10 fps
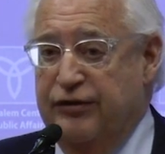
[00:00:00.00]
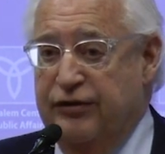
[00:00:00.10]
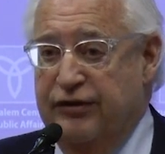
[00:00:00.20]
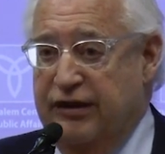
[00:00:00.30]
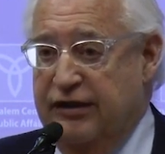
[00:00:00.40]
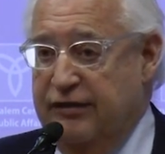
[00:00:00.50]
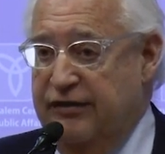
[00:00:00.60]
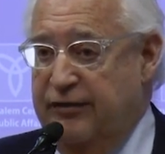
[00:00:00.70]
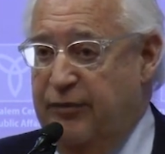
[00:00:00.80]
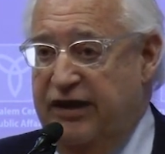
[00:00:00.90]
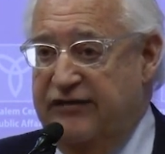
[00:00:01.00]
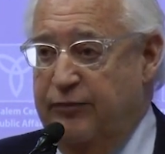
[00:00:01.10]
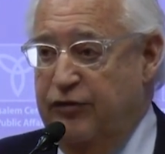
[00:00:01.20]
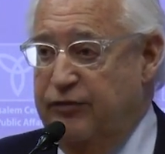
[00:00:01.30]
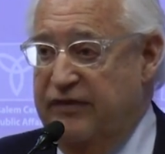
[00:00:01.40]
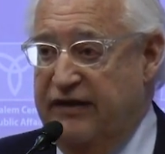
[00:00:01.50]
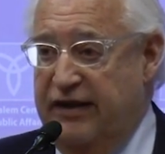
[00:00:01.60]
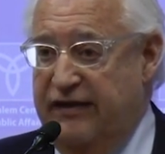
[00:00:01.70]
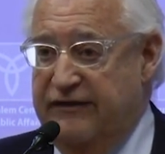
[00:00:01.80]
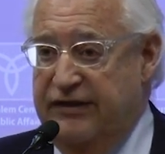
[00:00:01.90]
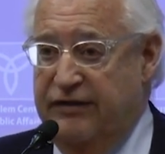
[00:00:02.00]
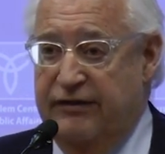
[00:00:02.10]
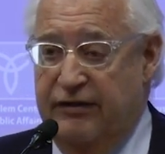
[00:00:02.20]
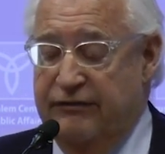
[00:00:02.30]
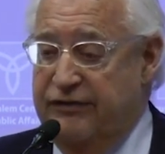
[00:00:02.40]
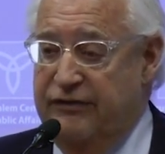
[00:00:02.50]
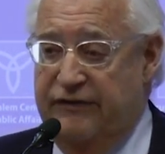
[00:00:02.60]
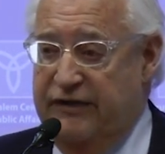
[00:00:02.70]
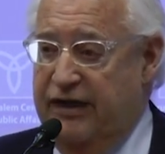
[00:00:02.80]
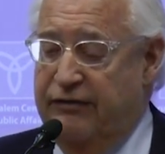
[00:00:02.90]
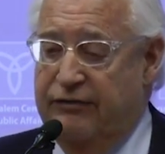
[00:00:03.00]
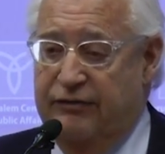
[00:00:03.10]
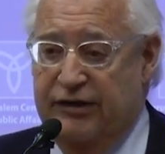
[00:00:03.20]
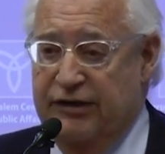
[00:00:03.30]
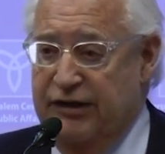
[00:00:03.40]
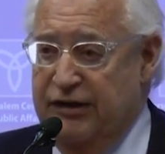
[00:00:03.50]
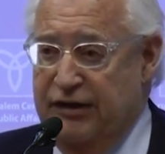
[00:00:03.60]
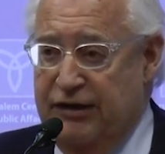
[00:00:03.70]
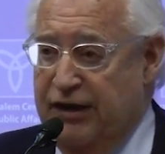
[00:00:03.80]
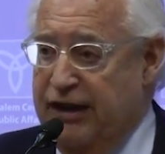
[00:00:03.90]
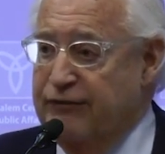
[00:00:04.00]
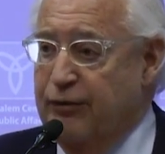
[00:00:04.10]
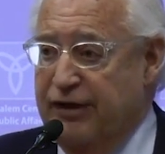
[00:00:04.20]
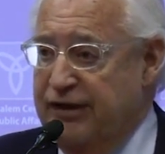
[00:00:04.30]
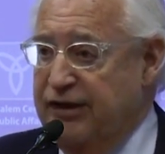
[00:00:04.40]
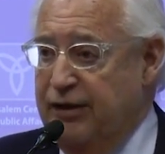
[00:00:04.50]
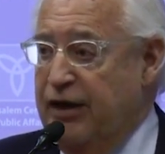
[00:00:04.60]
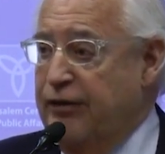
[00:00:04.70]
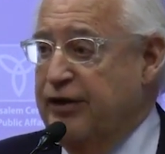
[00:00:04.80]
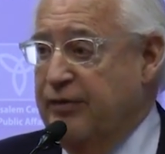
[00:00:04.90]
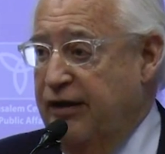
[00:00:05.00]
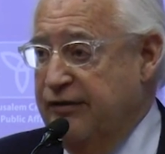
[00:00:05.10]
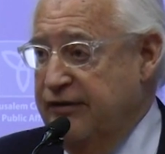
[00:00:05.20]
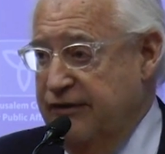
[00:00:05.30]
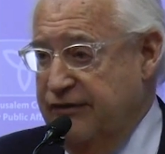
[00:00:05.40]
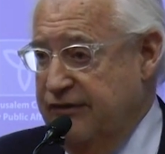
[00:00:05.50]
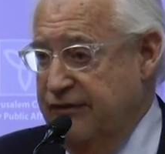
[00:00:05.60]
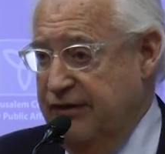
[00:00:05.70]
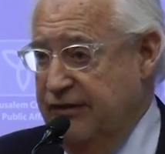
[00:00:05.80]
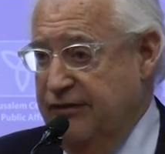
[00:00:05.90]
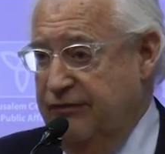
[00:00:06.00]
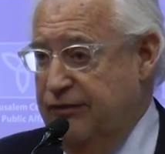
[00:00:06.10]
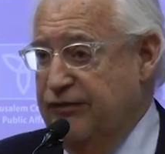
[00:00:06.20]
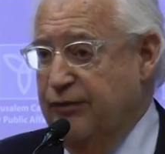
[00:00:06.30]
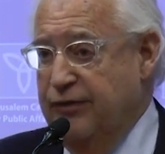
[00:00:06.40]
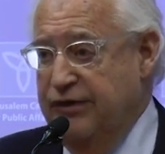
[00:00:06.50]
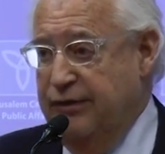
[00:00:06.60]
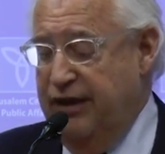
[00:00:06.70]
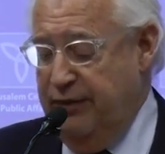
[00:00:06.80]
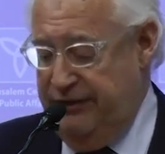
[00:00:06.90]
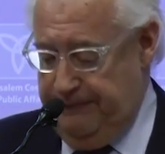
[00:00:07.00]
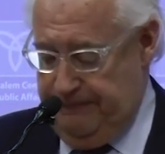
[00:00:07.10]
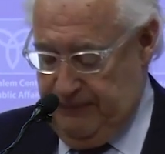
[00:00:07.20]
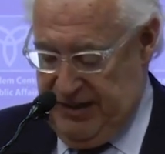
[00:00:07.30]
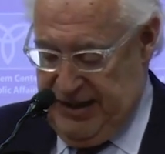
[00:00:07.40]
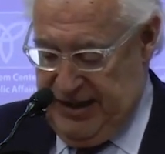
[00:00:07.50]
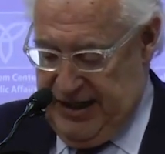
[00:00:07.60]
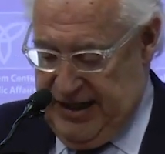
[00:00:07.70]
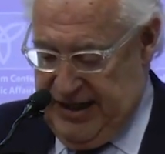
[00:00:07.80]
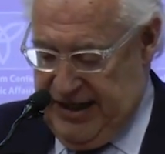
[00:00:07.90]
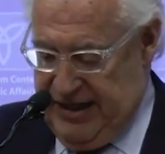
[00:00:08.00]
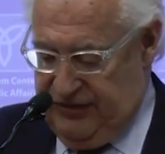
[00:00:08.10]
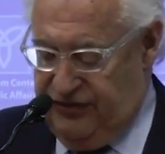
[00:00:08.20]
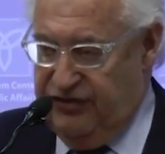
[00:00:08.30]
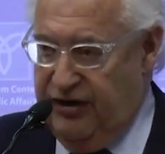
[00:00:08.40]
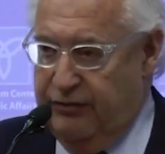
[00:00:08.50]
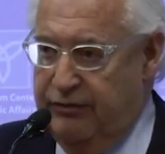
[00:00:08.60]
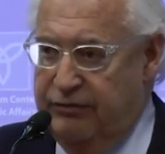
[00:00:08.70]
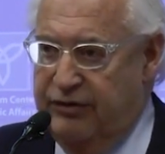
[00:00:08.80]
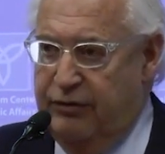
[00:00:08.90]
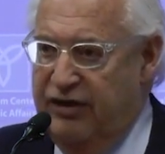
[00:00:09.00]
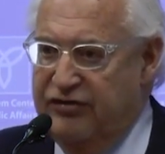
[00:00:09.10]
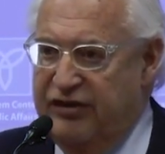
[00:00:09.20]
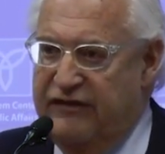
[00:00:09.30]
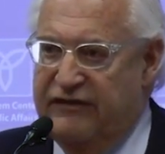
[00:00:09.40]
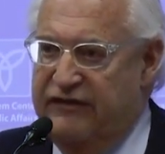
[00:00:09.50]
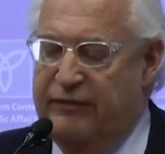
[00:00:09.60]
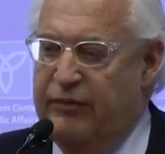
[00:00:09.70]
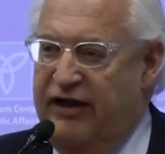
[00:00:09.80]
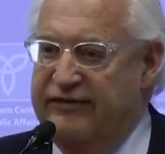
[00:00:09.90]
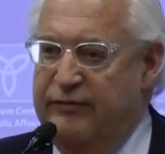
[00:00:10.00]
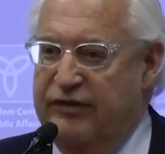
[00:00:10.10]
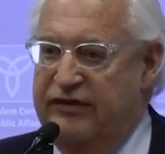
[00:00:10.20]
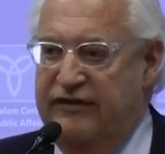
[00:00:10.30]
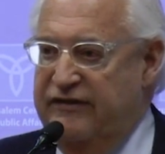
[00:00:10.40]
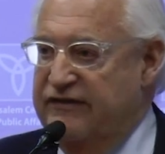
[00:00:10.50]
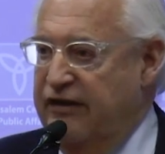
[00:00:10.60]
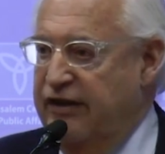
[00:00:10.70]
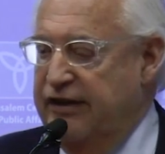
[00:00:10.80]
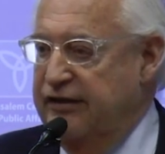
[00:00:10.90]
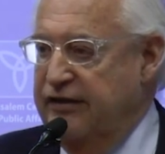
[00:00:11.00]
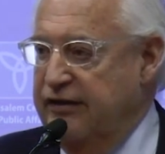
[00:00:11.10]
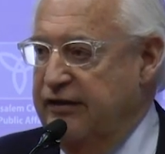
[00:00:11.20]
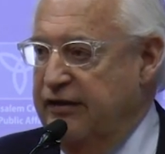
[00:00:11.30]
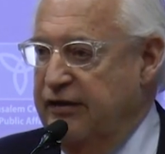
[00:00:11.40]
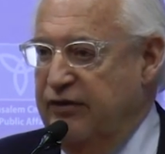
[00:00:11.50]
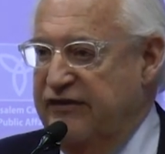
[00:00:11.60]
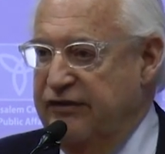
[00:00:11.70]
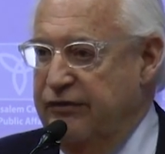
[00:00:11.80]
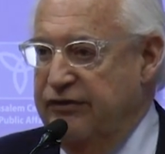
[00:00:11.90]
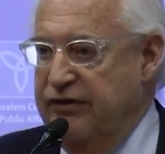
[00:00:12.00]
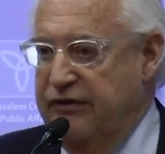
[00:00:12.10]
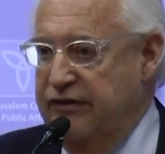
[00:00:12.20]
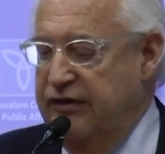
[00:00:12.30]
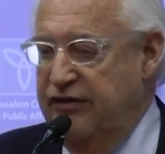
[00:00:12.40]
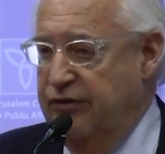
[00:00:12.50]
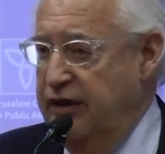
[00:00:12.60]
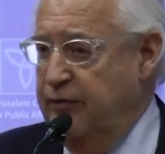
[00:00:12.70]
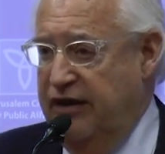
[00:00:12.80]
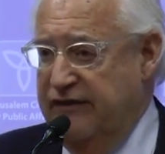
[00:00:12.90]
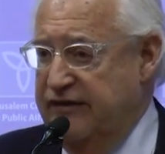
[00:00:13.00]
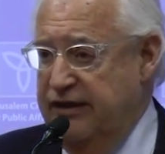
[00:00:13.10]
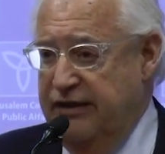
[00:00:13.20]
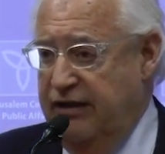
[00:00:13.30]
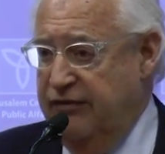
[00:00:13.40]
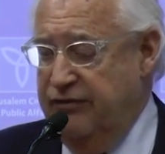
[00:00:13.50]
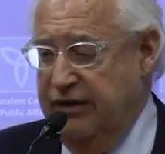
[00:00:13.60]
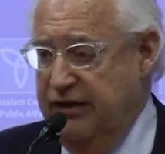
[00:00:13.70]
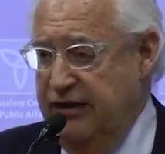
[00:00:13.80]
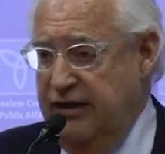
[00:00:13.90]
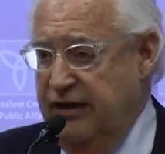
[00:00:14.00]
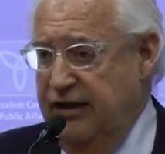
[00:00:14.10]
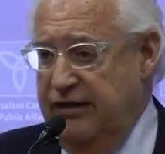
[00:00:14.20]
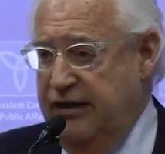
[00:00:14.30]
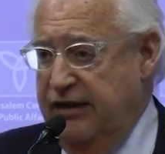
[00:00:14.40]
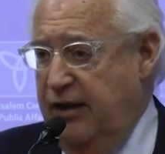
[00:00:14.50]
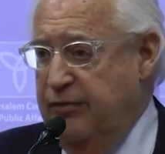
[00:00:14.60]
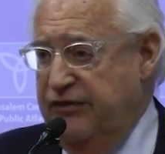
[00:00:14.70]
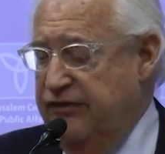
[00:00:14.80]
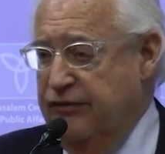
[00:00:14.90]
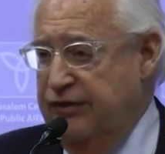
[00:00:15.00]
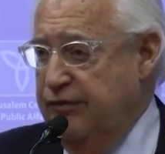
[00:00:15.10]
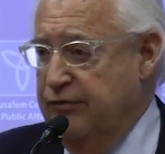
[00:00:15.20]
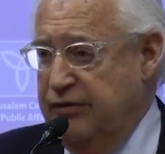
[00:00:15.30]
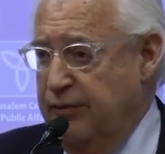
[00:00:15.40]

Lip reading: political debates and movements that I see on television. You see how not everyone in American politics views the world the way we do. And so the question is it possible to design a resolution to the Israeli-Palestinian conflict that accomplishes a